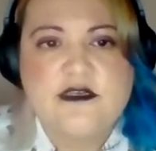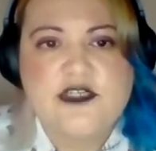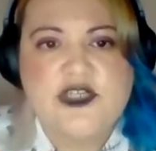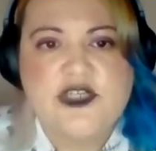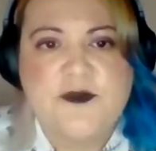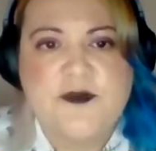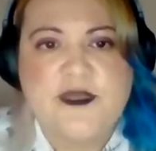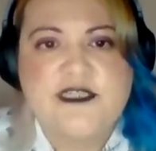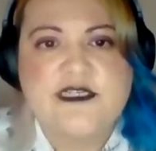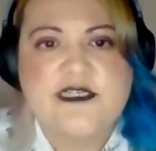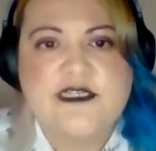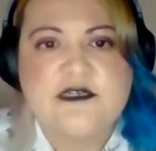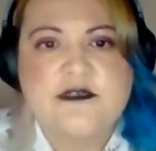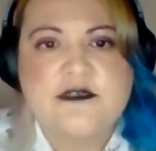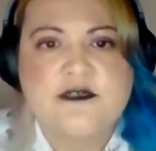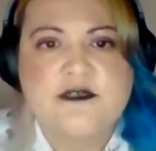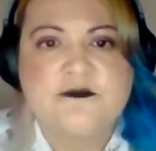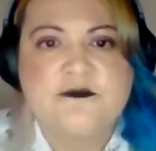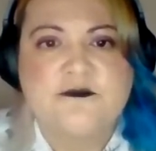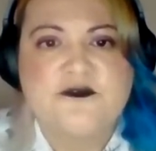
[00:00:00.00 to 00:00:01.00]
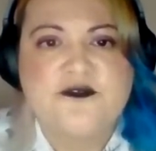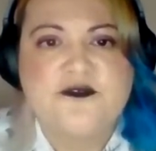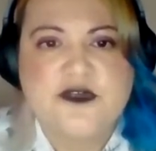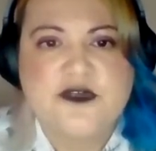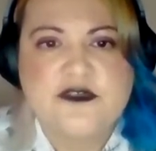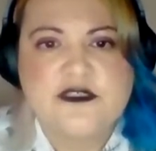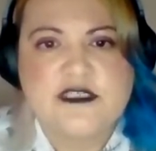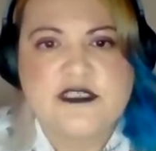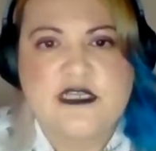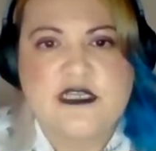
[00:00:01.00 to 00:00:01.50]
She made a humph
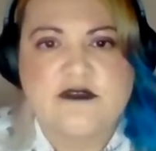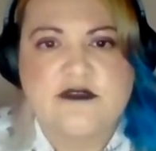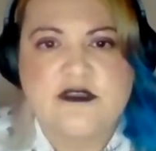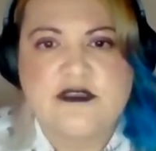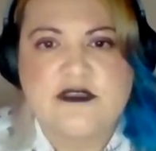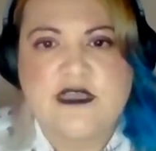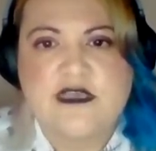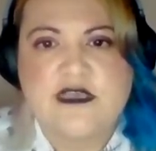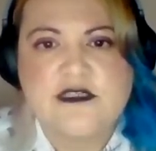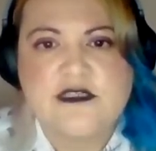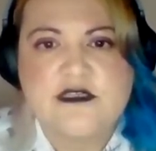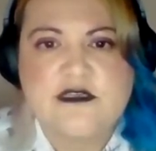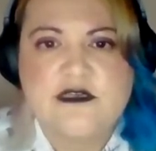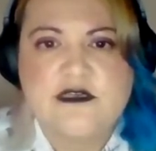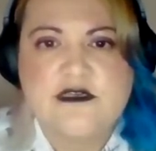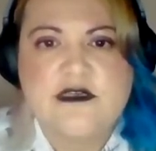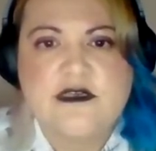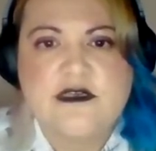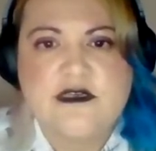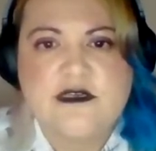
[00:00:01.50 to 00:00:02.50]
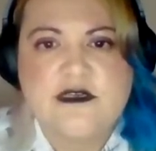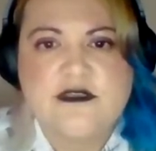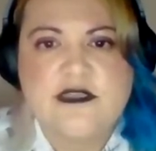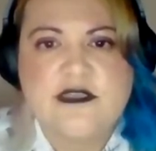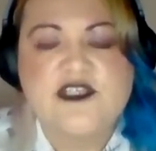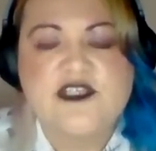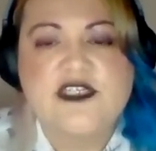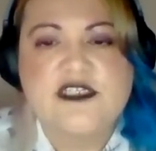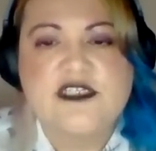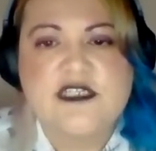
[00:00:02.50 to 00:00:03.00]
sound at that.
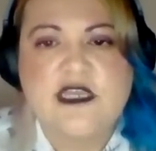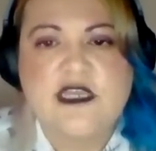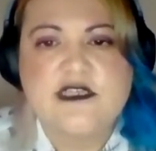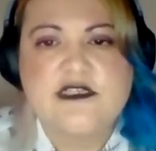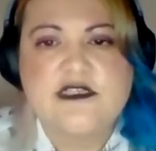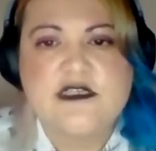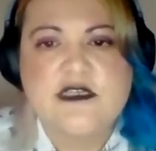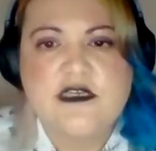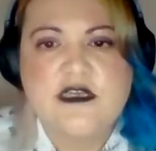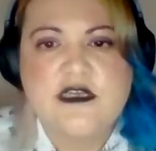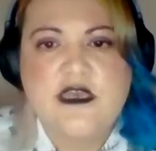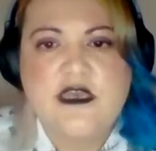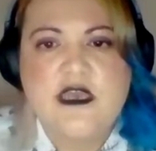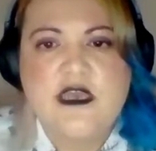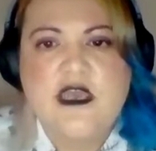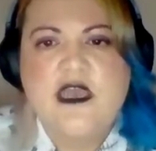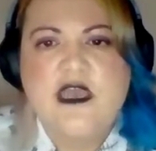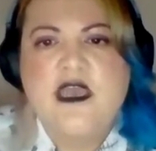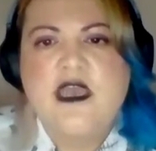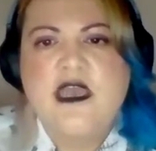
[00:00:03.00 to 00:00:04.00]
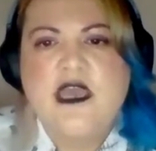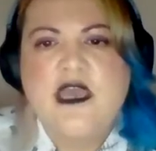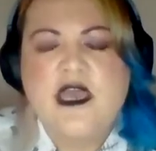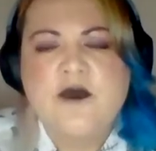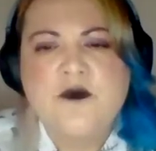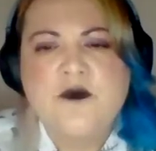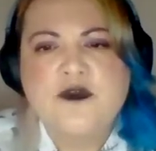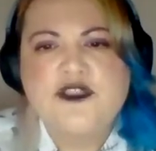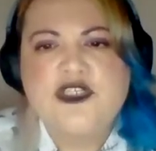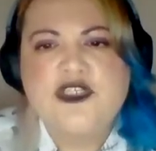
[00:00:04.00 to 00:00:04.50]
Then she said,
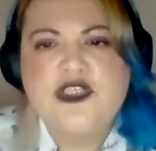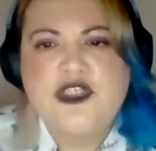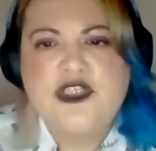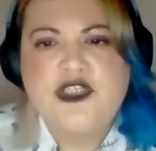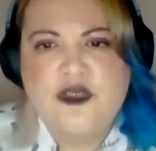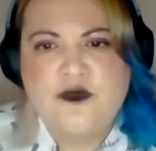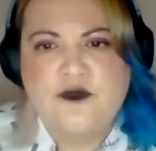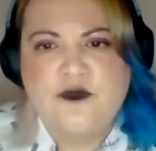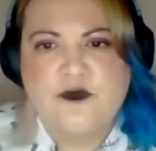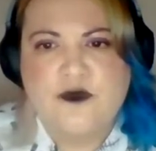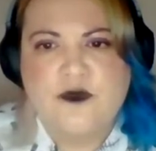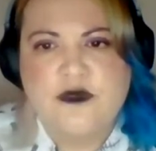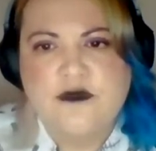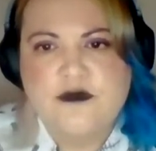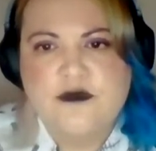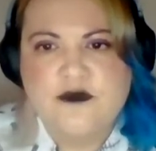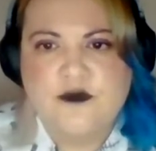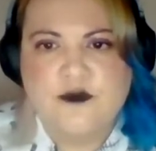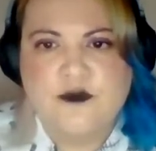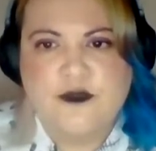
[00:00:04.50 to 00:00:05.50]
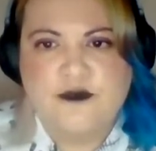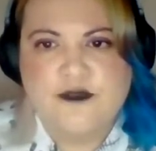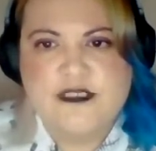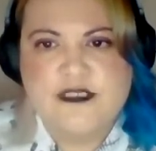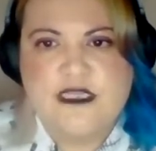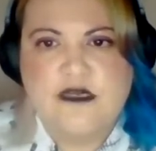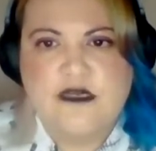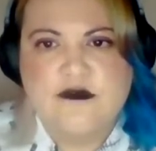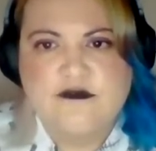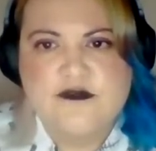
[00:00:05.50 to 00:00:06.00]
and what do you call
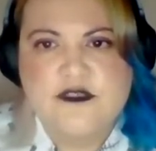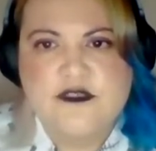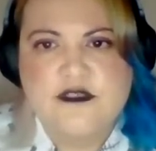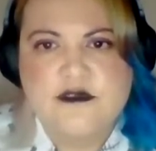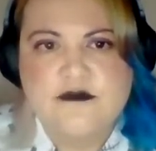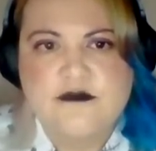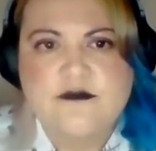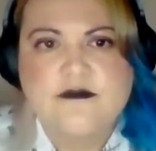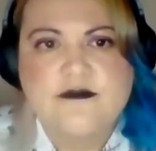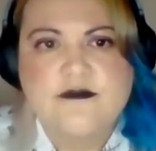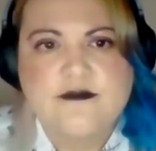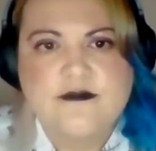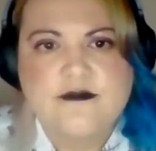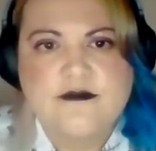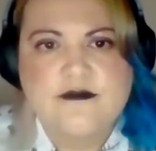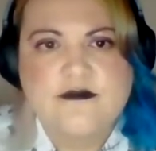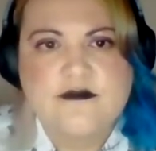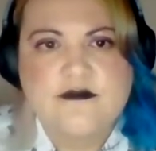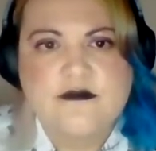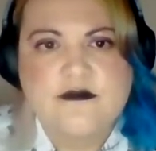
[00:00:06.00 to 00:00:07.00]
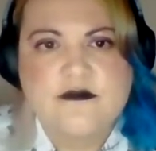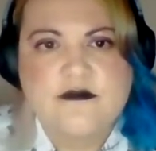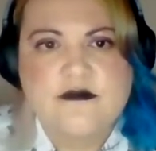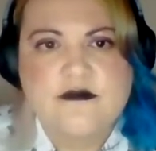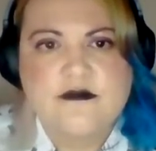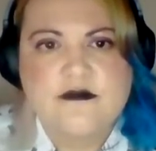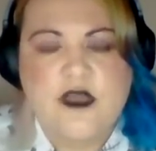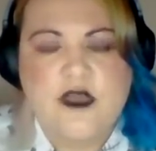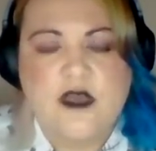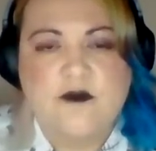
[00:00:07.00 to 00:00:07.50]
yourselves?
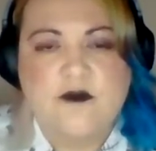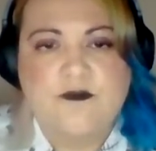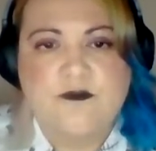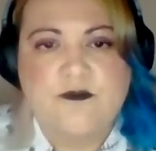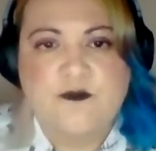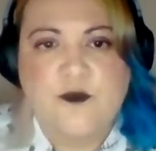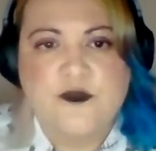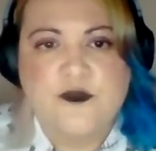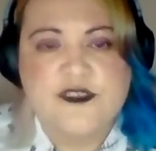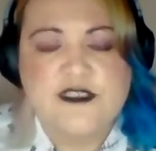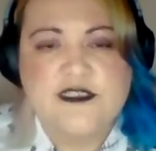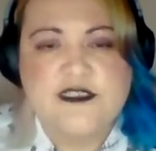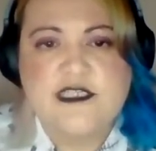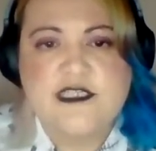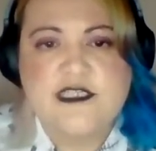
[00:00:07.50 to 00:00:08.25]
I wasn't